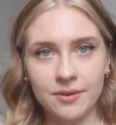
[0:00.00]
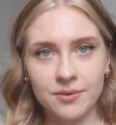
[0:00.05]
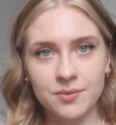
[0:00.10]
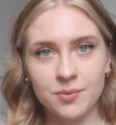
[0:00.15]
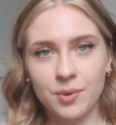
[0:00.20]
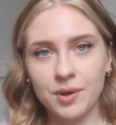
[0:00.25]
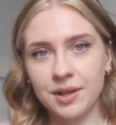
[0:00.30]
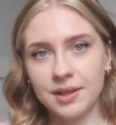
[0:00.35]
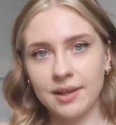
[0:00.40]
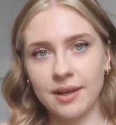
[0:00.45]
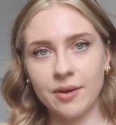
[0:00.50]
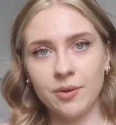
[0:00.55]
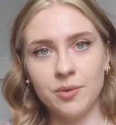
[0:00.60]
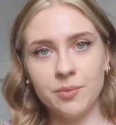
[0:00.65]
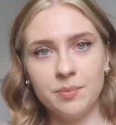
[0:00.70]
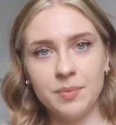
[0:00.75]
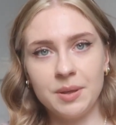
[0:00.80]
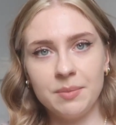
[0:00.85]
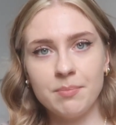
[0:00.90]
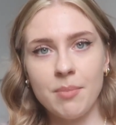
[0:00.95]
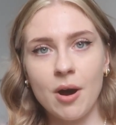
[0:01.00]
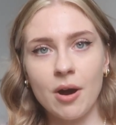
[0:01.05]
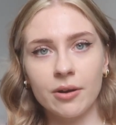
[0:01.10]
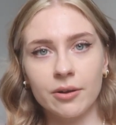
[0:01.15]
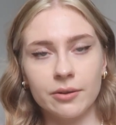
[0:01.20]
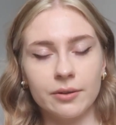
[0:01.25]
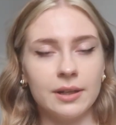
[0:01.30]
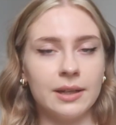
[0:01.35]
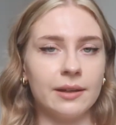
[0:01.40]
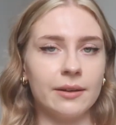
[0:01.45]
I was worried that it would be
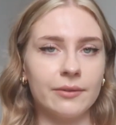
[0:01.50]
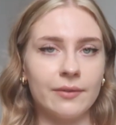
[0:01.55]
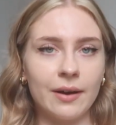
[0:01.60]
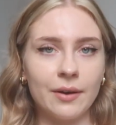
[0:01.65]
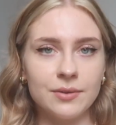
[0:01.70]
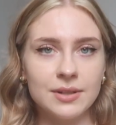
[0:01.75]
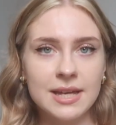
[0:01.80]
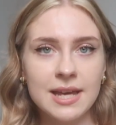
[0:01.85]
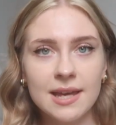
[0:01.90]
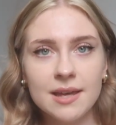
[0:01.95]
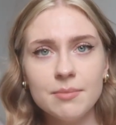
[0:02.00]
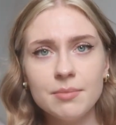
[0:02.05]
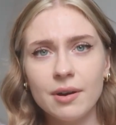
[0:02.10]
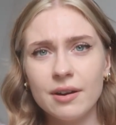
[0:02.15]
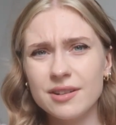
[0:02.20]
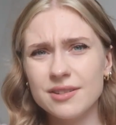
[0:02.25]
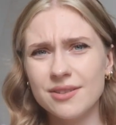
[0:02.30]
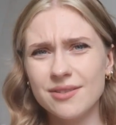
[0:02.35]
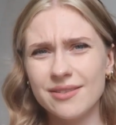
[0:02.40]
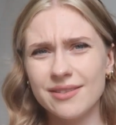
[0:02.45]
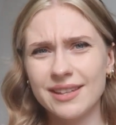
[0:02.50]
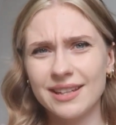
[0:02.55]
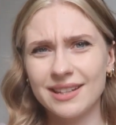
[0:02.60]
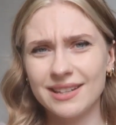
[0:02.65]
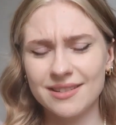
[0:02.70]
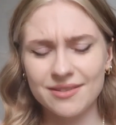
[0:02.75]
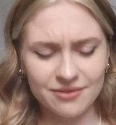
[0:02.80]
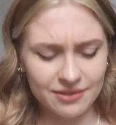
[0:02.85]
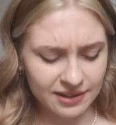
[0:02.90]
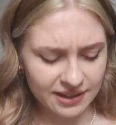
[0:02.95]
puckering around here, but I don't think
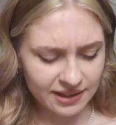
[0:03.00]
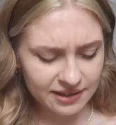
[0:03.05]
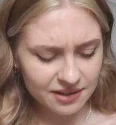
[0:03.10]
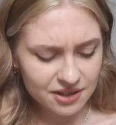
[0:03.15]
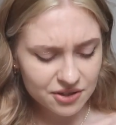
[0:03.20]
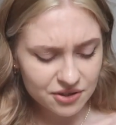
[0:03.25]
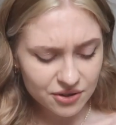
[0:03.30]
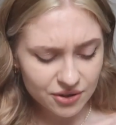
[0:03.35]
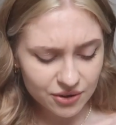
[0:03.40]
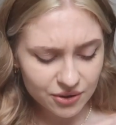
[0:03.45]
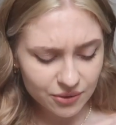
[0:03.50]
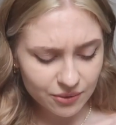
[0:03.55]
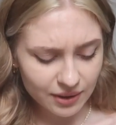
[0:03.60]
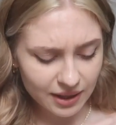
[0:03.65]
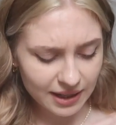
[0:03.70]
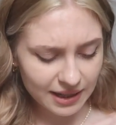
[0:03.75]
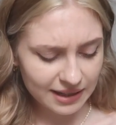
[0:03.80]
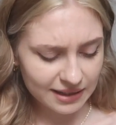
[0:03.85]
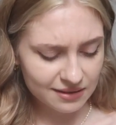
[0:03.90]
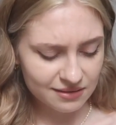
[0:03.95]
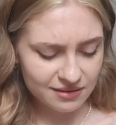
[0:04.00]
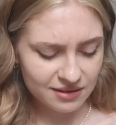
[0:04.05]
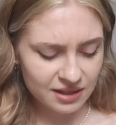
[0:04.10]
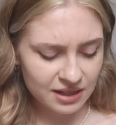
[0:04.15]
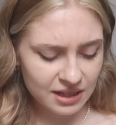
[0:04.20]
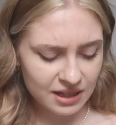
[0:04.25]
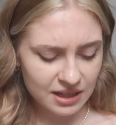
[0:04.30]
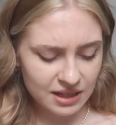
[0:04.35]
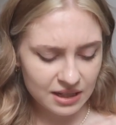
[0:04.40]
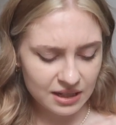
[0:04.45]
it's really an issue, and
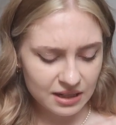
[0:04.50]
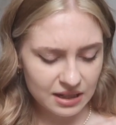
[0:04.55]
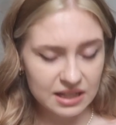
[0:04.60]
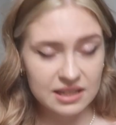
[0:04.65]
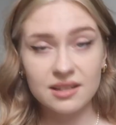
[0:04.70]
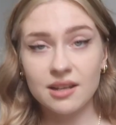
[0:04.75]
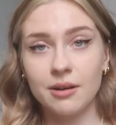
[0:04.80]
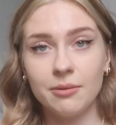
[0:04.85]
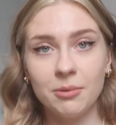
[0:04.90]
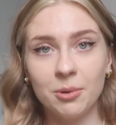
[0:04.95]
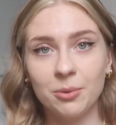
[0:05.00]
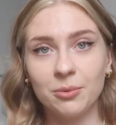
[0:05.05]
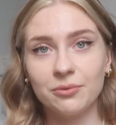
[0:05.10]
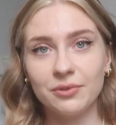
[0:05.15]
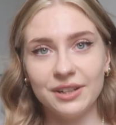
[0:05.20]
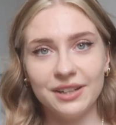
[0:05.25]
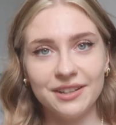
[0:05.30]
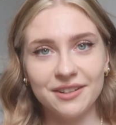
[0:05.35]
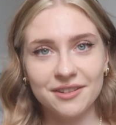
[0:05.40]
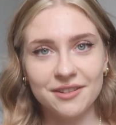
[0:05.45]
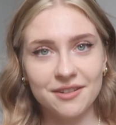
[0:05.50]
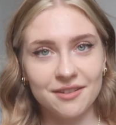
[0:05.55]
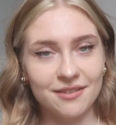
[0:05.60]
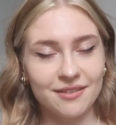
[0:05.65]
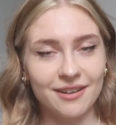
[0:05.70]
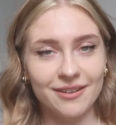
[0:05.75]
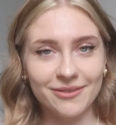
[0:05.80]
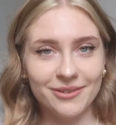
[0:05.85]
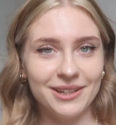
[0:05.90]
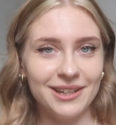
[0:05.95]
it's come out really good.
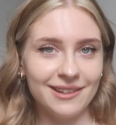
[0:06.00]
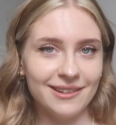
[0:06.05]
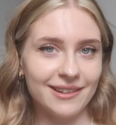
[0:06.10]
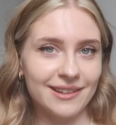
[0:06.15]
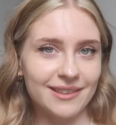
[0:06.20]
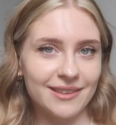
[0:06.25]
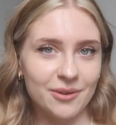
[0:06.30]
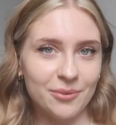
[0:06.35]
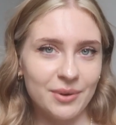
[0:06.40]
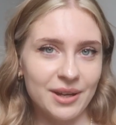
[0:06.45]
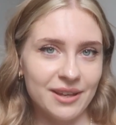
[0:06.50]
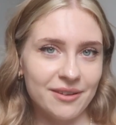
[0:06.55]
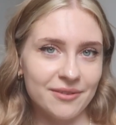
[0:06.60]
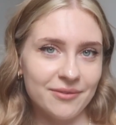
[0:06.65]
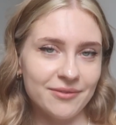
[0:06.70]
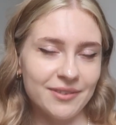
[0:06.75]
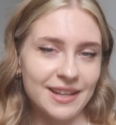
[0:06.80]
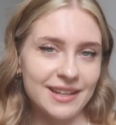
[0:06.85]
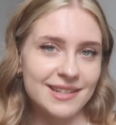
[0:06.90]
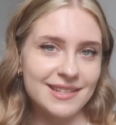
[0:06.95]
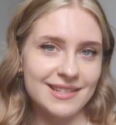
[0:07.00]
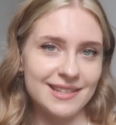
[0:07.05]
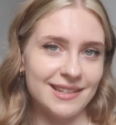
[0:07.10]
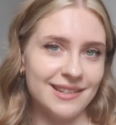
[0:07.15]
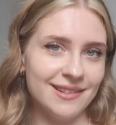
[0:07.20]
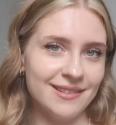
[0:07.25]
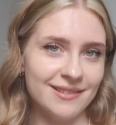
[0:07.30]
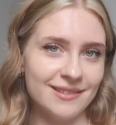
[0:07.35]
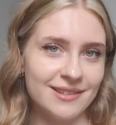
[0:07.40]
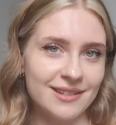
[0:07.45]
I really like the way it fits
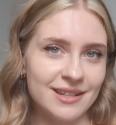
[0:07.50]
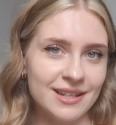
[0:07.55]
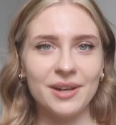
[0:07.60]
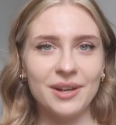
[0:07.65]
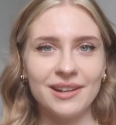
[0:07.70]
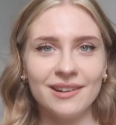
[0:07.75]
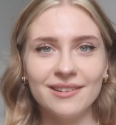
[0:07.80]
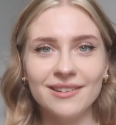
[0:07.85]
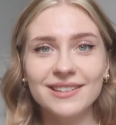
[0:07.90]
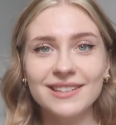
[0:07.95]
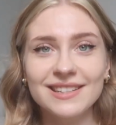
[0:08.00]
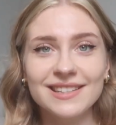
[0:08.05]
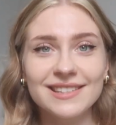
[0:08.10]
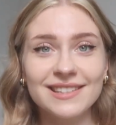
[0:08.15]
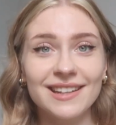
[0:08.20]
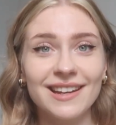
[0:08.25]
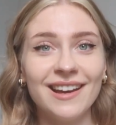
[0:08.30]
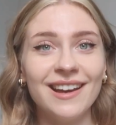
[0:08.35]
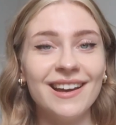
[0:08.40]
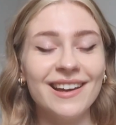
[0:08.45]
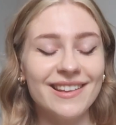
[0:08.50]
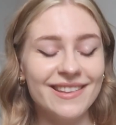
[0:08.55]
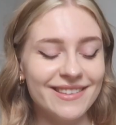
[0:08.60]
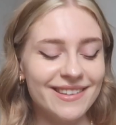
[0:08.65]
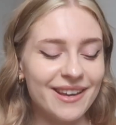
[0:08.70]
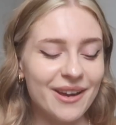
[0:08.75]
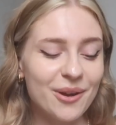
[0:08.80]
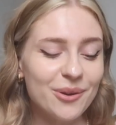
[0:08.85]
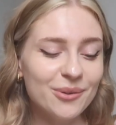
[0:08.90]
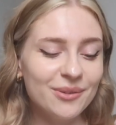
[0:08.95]
and the way it looks.
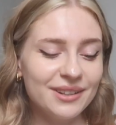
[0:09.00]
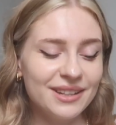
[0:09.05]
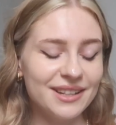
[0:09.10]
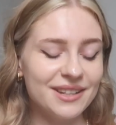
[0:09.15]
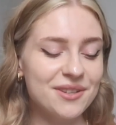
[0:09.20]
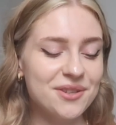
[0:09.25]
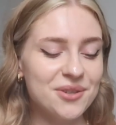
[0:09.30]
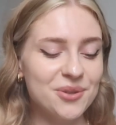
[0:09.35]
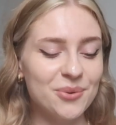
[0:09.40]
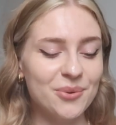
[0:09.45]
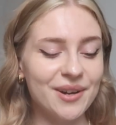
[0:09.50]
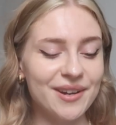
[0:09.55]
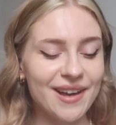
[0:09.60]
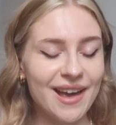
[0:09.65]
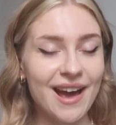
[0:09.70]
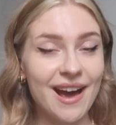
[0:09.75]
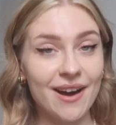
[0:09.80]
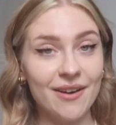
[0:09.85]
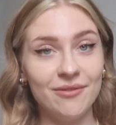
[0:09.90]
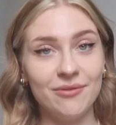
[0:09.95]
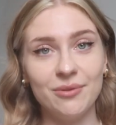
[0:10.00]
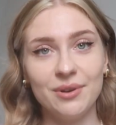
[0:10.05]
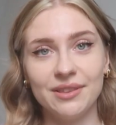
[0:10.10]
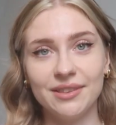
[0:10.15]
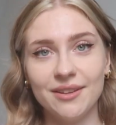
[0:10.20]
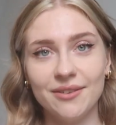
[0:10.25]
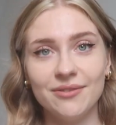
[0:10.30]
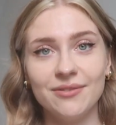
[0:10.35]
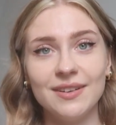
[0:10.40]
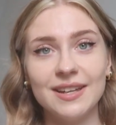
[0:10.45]
The only issue I have
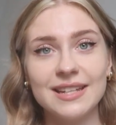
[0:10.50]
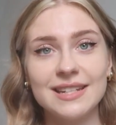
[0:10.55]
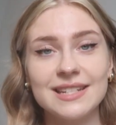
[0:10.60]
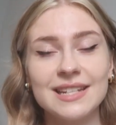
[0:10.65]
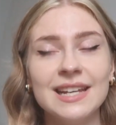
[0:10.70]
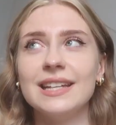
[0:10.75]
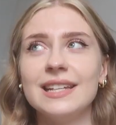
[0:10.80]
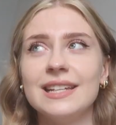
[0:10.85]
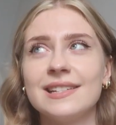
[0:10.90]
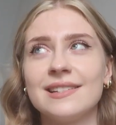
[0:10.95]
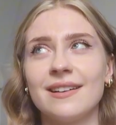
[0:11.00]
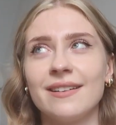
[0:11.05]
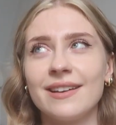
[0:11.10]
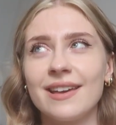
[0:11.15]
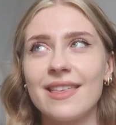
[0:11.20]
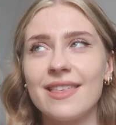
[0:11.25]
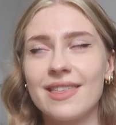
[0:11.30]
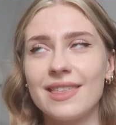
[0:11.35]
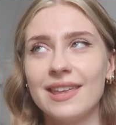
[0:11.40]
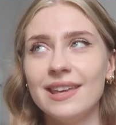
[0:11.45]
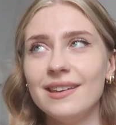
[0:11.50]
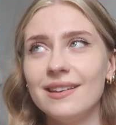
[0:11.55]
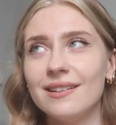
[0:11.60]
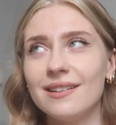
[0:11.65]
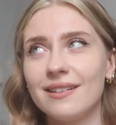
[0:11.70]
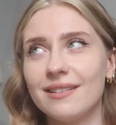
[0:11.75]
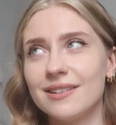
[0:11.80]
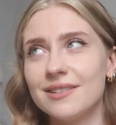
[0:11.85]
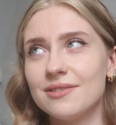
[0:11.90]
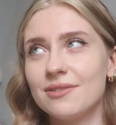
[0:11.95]
with the fit is I
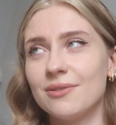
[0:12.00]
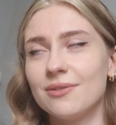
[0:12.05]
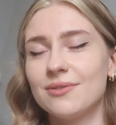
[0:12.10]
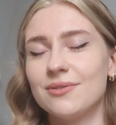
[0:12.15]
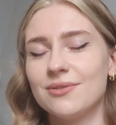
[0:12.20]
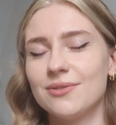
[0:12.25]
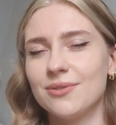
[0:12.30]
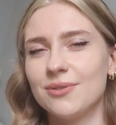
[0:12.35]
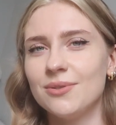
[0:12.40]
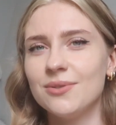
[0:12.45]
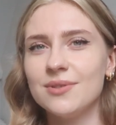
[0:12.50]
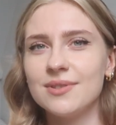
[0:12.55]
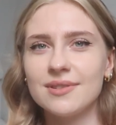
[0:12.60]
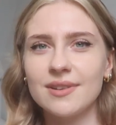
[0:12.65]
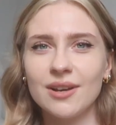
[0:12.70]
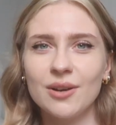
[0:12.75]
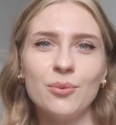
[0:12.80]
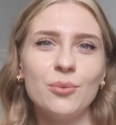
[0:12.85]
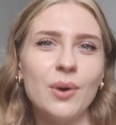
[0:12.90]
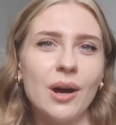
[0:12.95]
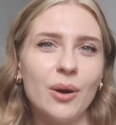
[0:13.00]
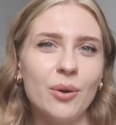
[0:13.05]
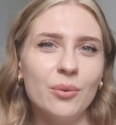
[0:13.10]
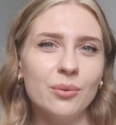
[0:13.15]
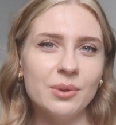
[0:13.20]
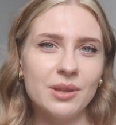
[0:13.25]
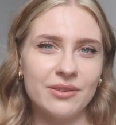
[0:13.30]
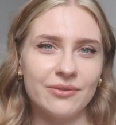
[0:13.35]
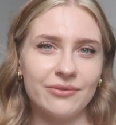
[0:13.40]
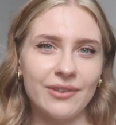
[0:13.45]
think I don't do so well
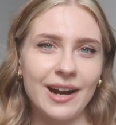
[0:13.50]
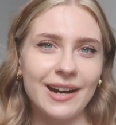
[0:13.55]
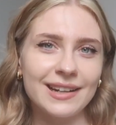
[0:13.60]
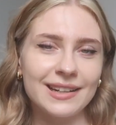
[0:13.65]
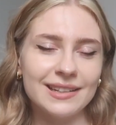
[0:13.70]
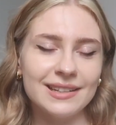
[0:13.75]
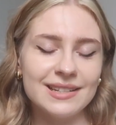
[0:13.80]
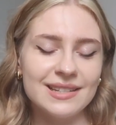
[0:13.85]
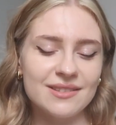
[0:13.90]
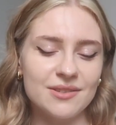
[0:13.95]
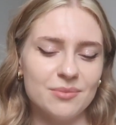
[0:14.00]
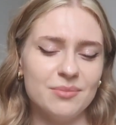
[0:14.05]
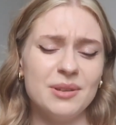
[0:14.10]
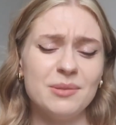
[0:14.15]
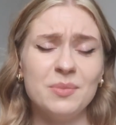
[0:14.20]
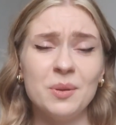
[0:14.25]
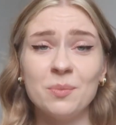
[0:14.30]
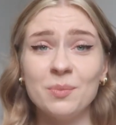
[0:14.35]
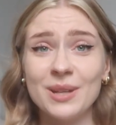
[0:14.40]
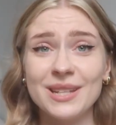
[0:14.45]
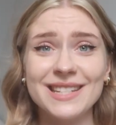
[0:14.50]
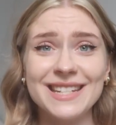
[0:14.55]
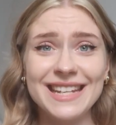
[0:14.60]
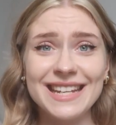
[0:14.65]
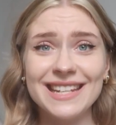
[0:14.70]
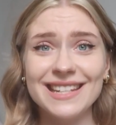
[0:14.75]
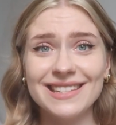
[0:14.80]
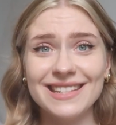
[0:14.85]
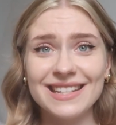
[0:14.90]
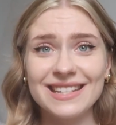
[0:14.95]
with raglans or maybe
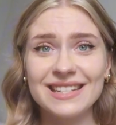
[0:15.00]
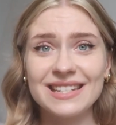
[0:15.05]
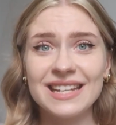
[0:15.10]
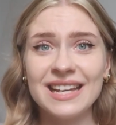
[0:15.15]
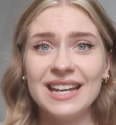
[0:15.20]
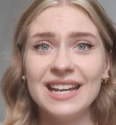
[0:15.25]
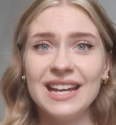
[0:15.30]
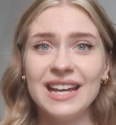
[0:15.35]
petite knit,